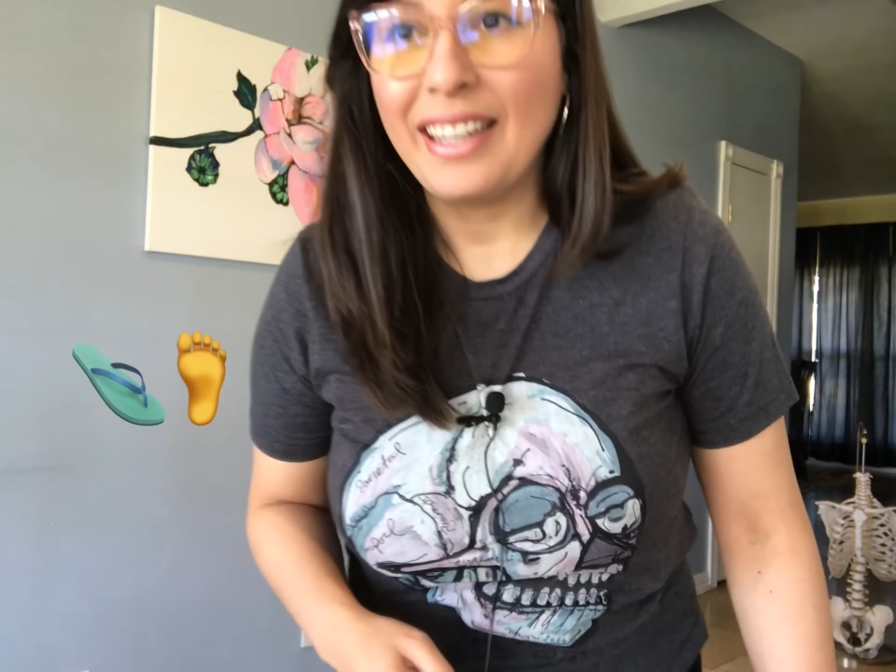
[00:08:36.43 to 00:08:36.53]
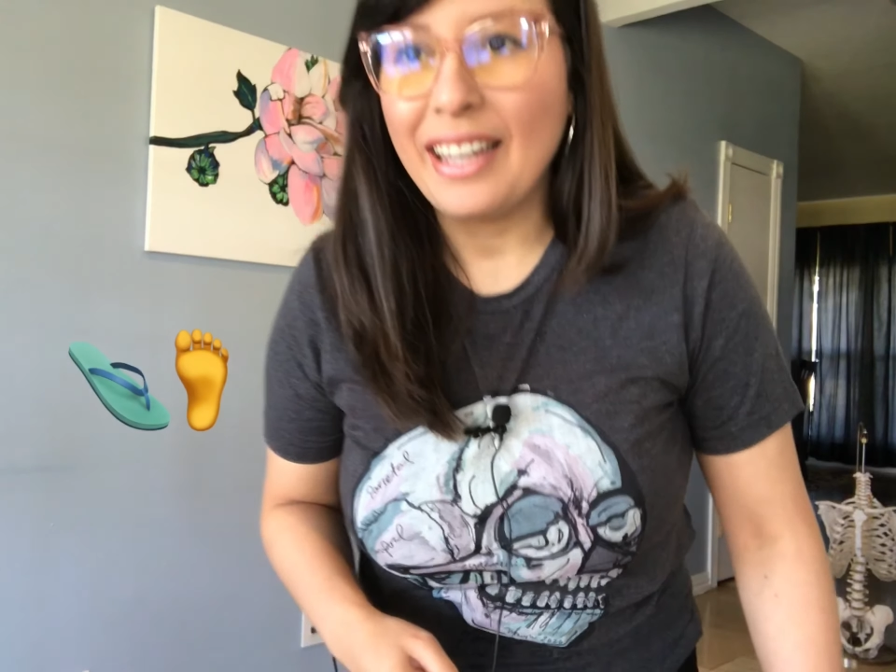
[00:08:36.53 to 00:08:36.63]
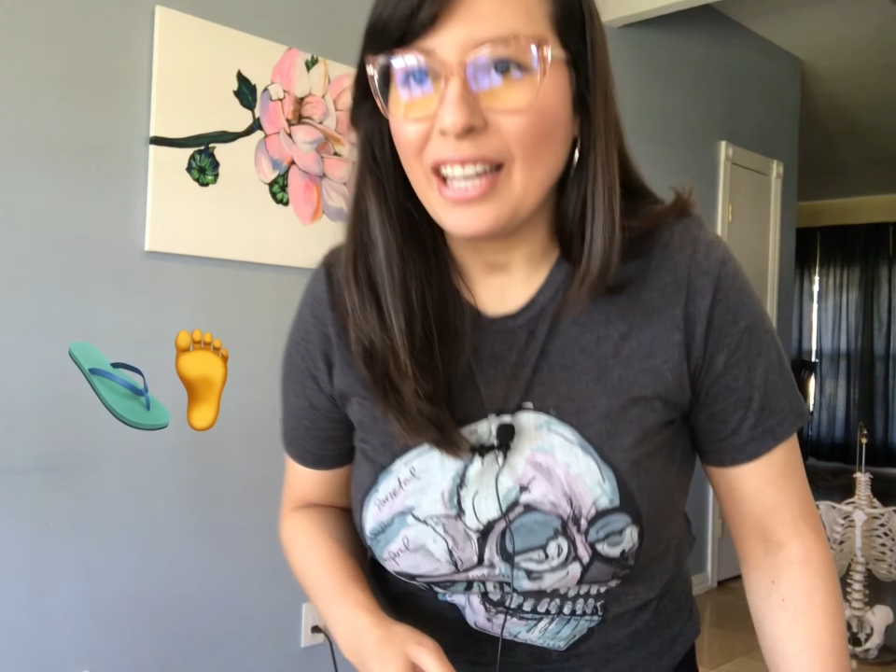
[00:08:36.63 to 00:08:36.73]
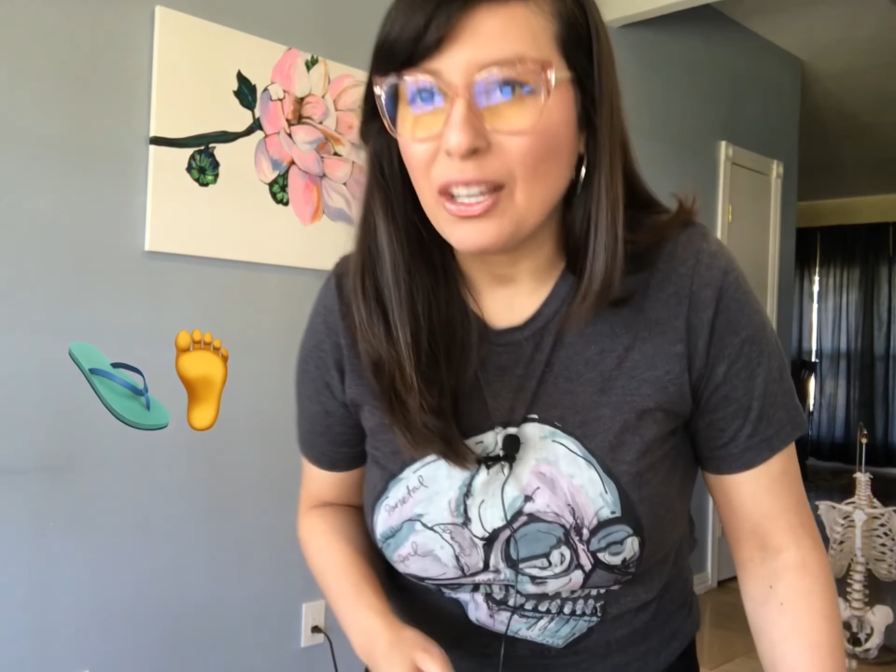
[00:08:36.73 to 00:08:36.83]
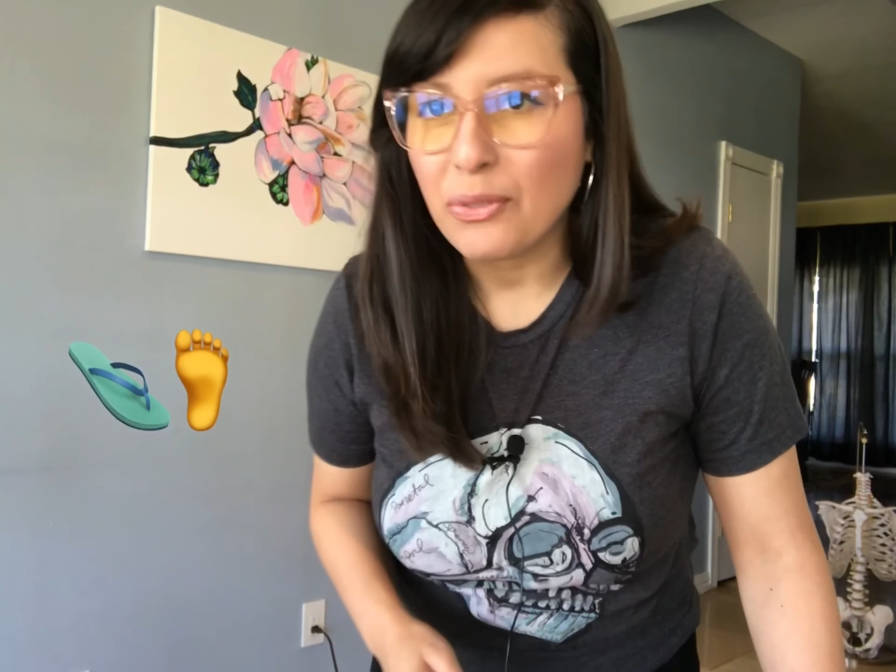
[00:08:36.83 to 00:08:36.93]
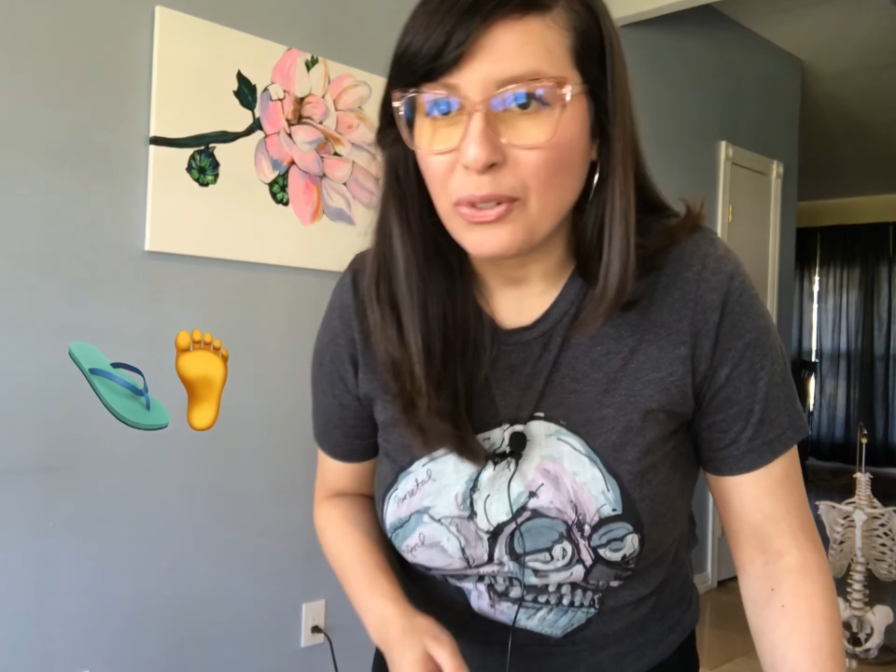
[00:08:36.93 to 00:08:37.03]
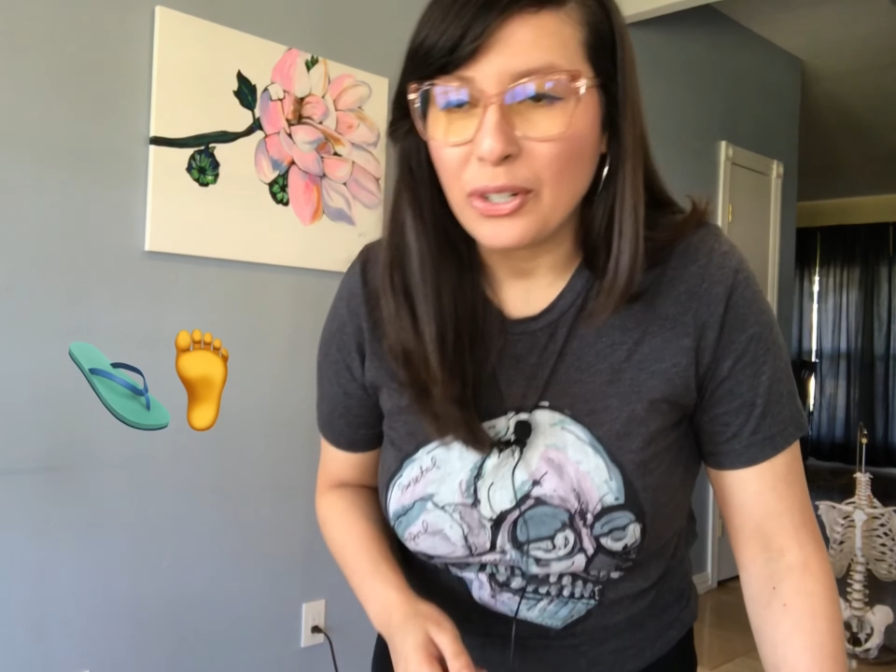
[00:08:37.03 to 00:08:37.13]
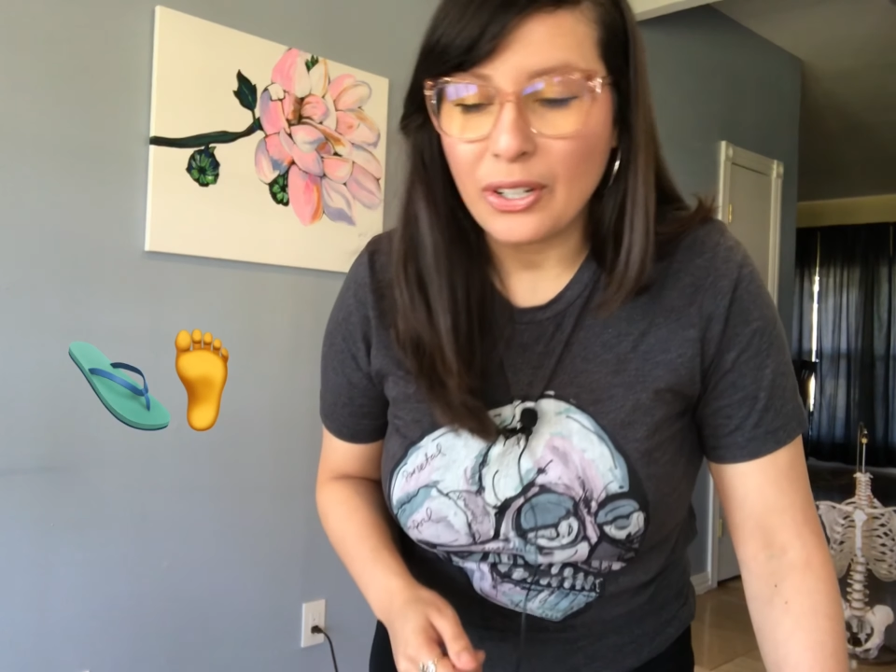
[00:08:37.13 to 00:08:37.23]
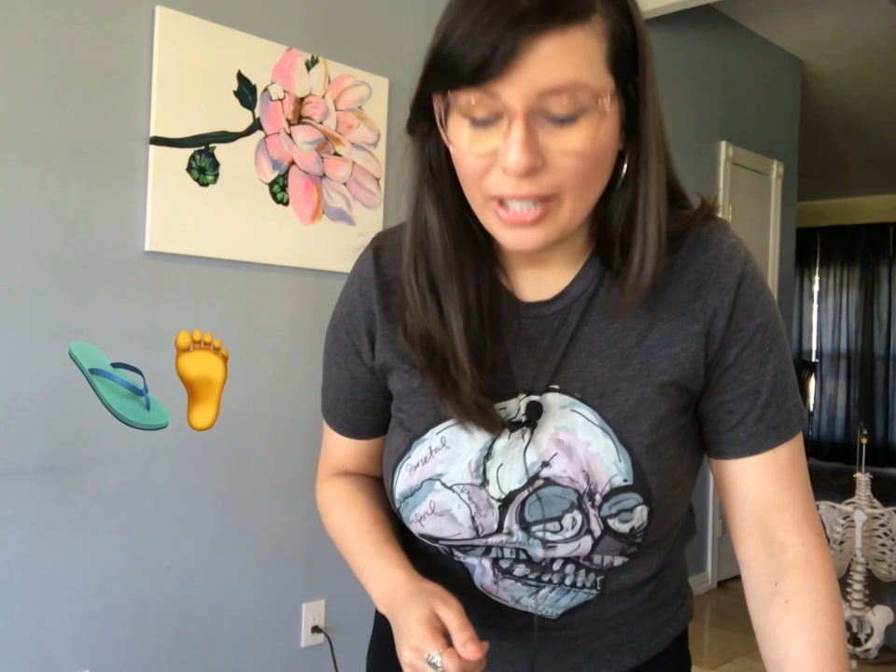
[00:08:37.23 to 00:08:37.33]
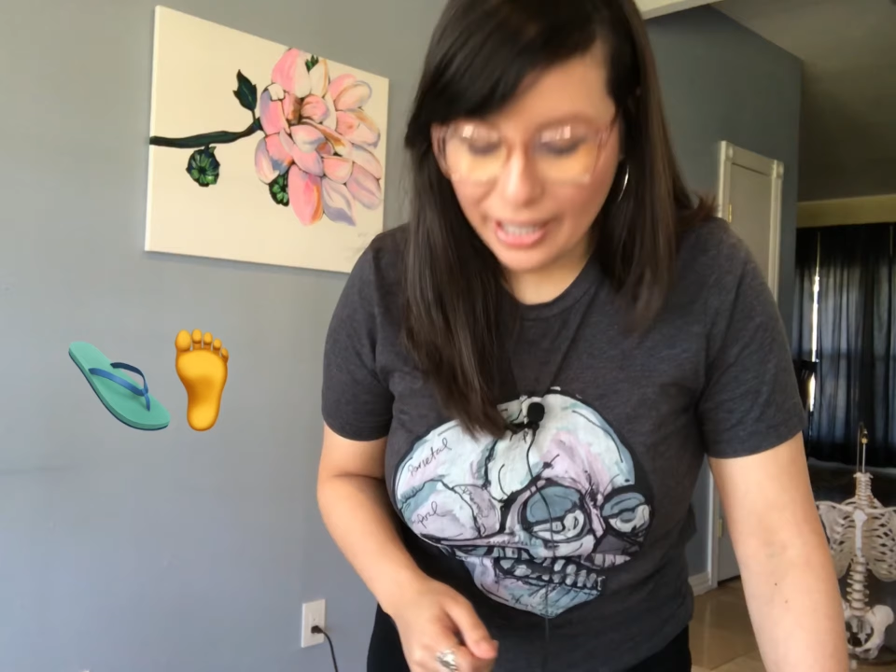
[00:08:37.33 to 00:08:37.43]
I
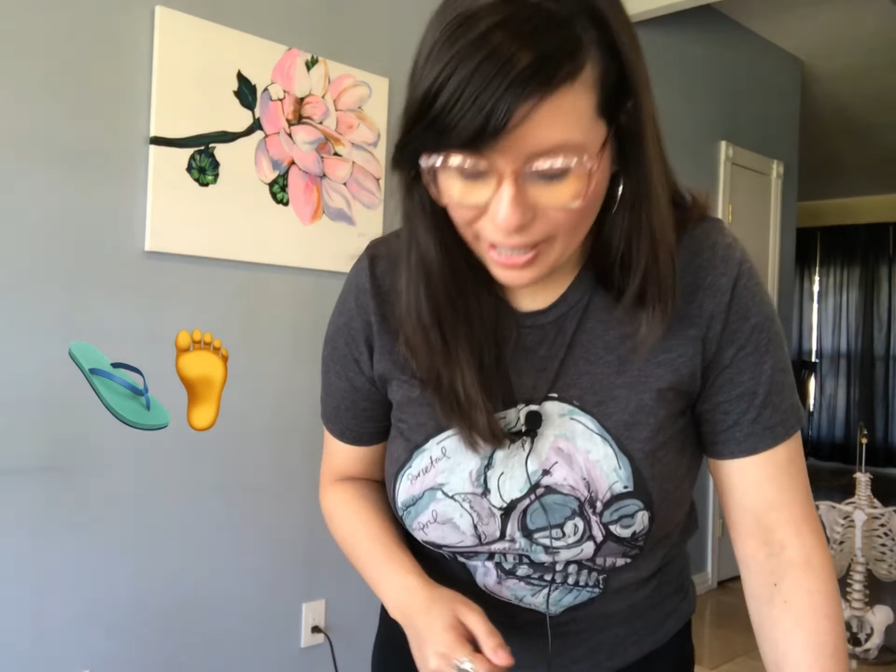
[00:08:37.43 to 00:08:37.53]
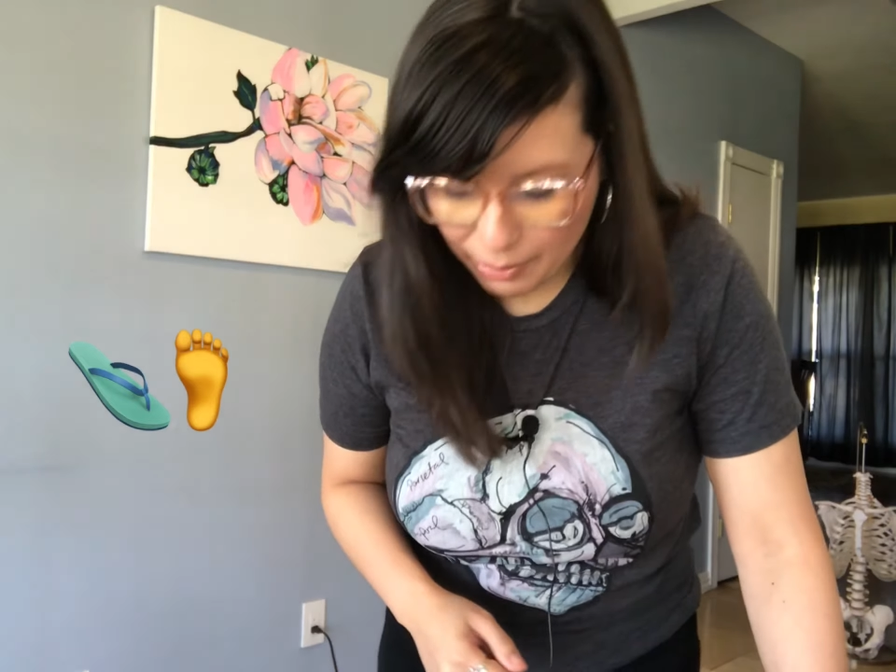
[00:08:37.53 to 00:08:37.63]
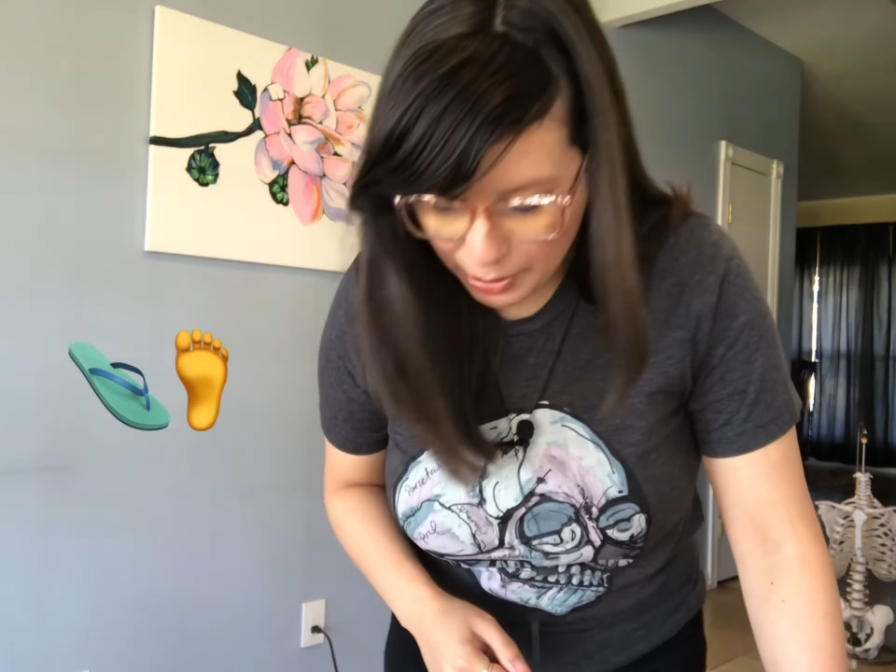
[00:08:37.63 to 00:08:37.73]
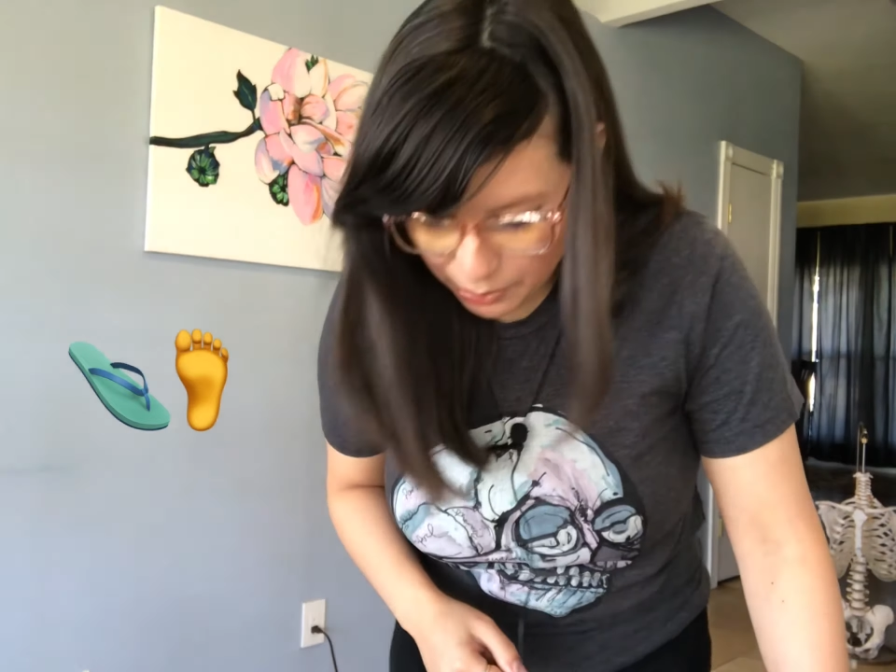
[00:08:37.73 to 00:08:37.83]
forgot I am in